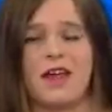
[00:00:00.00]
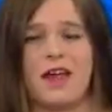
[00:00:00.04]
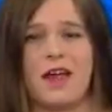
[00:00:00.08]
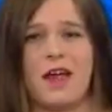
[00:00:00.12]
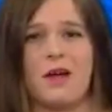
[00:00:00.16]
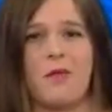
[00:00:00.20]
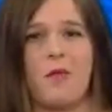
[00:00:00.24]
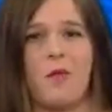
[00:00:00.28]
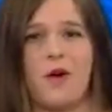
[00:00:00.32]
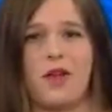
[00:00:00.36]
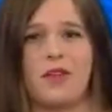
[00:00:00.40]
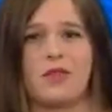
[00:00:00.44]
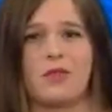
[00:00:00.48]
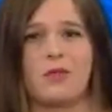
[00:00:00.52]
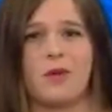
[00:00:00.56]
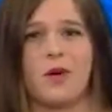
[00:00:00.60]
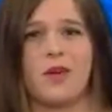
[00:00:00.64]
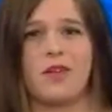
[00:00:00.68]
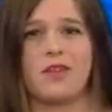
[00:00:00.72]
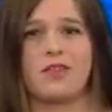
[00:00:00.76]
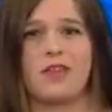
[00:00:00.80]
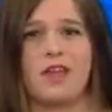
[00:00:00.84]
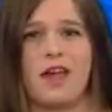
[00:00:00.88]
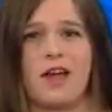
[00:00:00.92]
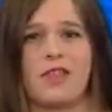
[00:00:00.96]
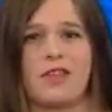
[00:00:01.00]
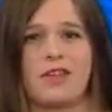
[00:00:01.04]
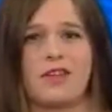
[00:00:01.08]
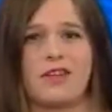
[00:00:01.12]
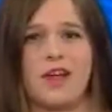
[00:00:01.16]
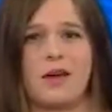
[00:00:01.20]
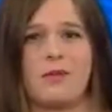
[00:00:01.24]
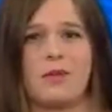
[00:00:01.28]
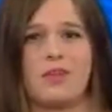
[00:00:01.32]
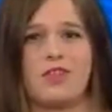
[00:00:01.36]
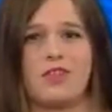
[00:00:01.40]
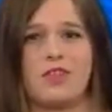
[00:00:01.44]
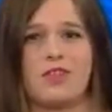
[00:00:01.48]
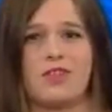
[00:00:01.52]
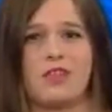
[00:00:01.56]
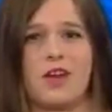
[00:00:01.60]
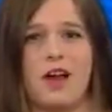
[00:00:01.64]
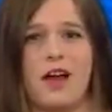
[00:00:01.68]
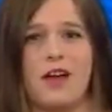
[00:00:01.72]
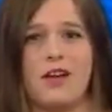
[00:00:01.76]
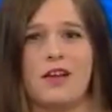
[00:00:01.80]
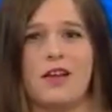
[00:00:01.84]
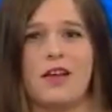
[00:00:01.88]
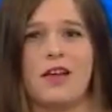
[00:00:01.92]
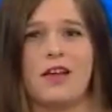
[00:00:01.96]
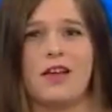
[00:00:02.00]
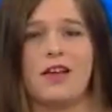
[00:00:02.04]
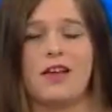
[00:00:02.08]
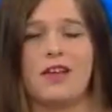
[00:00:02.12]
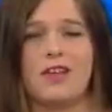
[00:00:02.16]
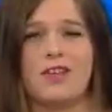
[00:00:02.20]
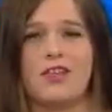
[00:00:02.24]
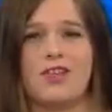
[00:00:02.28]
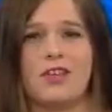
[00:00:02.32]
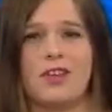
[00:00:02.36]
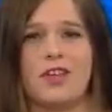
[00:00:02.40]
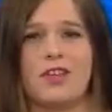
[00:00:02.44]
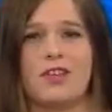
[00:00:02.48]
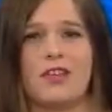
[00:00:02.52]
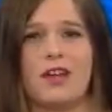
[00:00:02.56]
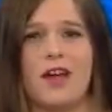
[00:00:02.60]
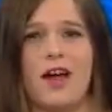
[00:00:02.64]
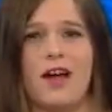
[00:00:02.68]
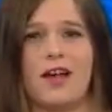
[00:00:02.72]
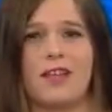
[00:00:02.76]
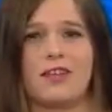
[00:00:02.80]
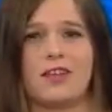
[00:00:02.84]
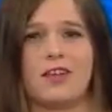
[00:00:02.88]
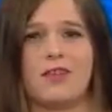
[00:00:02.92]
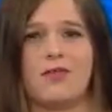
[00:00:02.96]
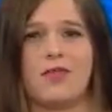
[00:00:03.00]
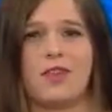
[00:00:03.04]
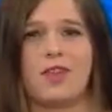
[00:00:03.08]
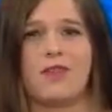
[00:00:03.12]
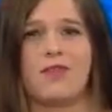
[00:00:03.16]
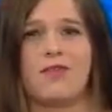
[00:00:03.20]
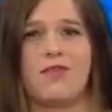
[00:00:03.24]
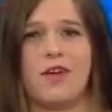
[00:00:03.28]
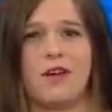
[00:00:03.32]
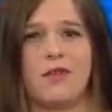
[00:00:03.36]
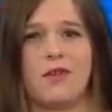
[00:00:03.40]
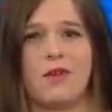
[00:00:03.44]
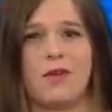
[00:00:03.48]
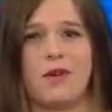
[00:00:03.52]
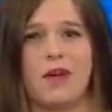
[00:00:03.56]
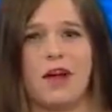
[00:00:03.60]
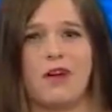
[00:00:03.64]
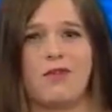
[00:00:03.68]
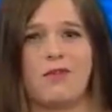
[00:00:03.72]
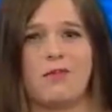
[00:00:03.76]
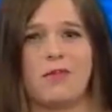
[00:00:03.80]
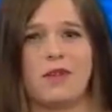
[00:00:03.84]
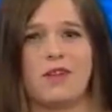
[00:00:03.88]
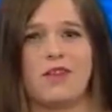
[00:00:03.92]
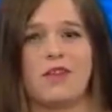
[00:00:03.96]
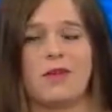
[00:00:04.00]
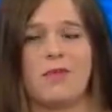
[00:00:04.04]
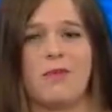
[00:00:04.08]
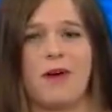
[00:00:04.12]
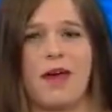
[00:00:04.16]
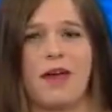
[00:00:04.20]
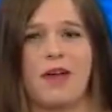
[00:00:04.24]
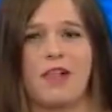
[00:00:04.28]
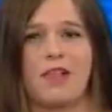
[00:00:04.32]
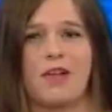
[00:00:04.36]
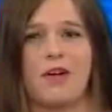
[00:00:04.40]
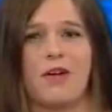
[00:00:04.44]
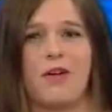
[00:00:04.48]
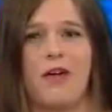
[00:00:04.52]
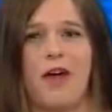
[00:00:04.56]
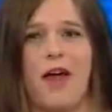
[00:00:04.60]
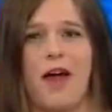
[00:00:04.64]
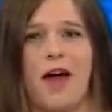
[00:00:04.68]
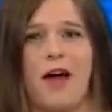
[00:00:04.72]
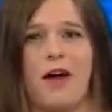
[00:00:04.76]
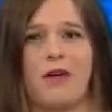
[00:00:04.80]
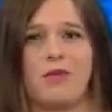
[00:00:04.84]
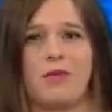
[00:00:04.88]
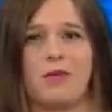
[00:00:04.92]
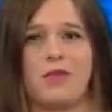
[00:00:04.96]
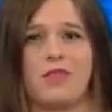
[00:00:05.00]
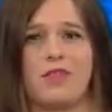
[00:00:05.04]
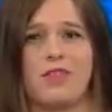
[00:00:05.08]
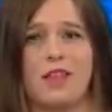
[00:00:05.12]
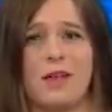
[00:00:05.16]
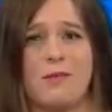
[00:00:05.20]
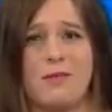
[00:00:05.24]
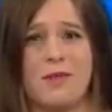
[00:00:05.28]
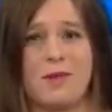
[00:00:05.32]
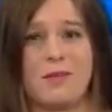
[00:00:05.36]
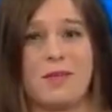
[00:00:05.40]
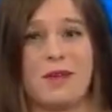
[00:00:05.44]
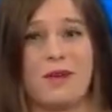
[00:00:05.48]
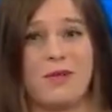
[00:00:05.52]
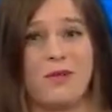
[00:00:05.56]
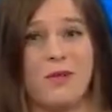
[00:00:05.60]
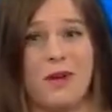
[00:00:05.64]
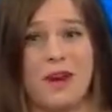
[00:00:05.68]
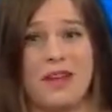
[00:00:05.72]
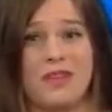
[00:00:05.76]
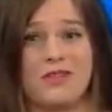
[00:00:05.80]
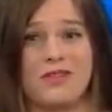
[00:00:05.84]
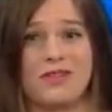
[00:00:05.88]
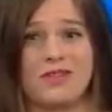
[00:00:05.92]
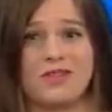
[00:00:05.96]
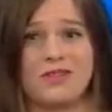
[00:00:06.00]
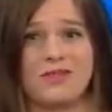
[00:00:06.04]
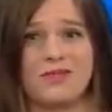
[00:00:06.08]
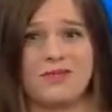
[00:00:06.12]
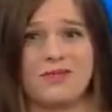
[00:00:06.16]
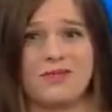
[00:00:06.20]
and what's worse, now the damage is done, she is asking for the federal government to bail her out, which seems a bit rich.